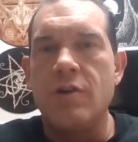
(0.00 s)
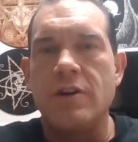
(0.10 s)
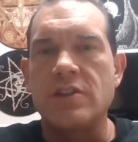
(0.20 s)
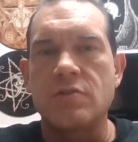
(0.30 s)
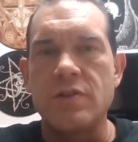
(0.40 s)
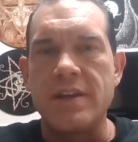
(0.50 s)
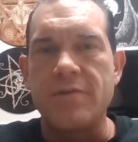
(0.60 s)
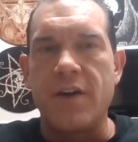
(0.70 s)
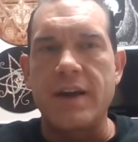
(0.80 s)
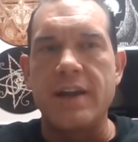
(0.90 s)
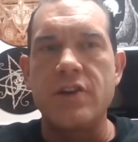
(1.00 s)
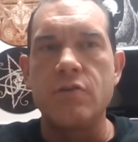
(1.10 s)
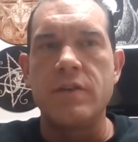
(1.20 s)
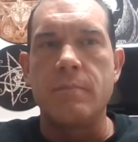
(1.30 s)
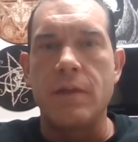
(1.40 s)
who else is really fucking
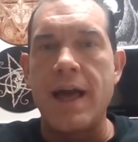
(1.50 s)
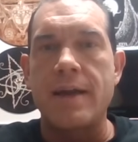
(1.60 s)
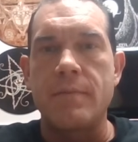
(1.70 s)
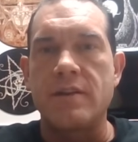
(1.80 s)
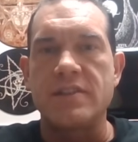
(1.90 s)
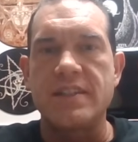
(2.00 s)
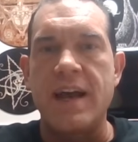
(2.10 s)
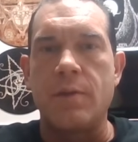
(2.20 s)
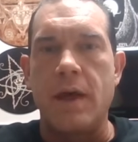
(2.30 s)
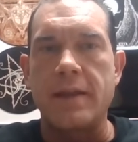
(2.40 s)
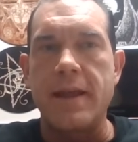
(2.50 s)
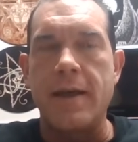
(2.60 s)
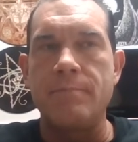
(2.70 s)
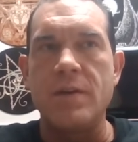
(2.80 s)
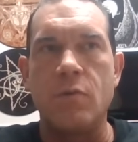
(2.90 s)
doing the black metal sound like
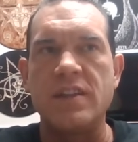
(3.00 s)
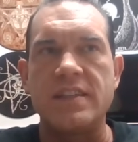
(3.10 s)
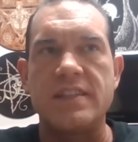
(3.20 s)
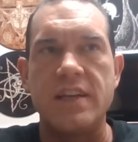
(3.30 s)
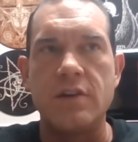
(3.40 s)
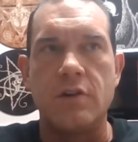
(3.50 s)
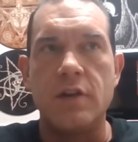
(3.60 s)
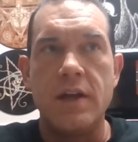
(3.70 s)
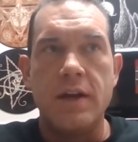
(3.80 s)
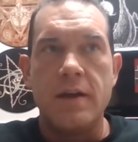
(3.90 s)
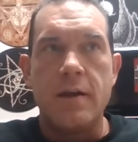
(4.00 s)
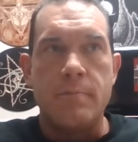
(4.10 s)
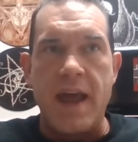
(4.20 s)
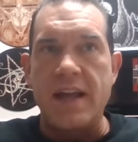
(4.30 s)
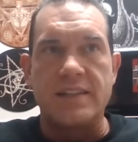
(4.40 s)
that? It wasn't till
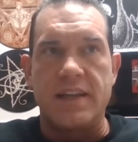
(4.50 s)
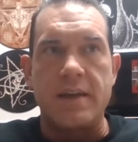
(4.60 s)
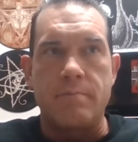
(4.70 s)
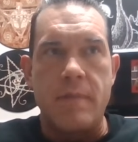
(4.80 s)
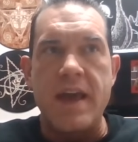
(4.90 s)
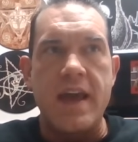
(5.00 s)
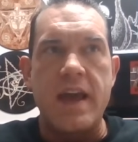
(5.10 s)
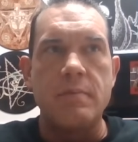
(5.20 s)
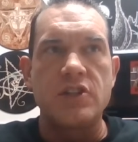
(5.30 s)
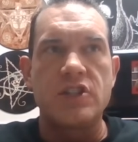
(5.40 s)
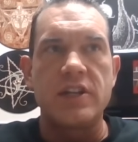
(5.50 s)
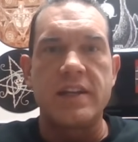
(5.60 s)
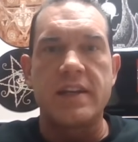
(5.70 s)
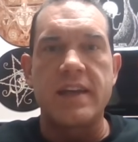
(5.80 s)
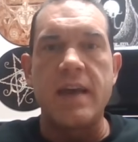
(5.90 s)
bands like Mayhem and
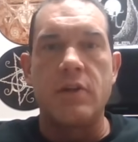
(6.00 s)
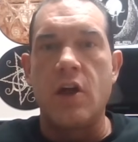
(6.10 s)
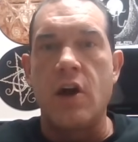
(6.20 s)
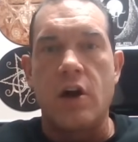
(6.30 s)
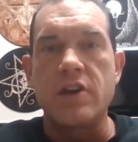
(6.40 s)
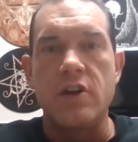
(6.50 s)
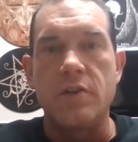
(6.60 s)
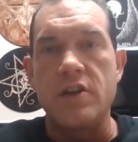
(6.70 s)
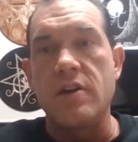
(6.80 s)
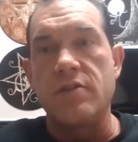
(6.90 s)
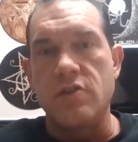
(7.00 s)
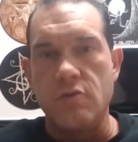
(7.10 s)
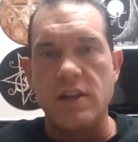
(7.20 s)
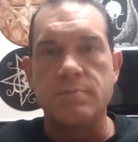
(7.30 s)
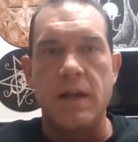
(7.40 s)
shit came along, you know, then you had
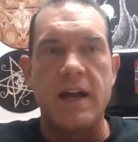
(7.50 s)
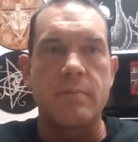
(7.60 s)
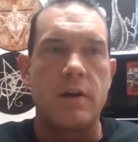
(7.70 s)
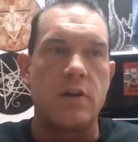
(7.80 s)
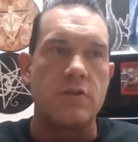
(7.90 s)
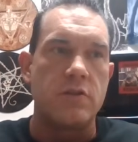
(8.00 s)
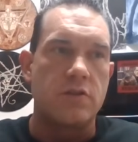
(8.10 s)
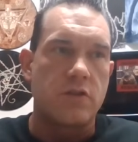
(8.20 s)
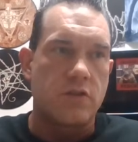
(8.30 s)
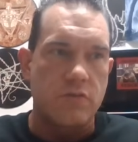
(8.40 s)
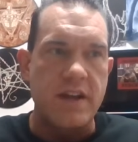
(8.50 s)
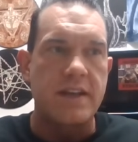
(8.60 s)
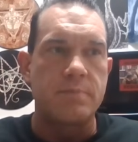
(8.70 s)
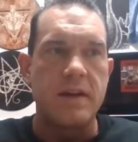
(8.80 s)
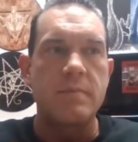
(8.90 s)
US black metal, you
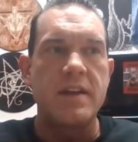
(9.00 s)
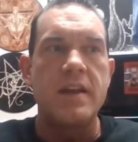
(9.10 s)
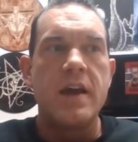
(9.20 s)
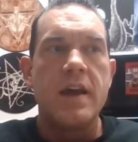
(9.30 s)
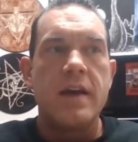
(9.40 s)
Greek, but I mean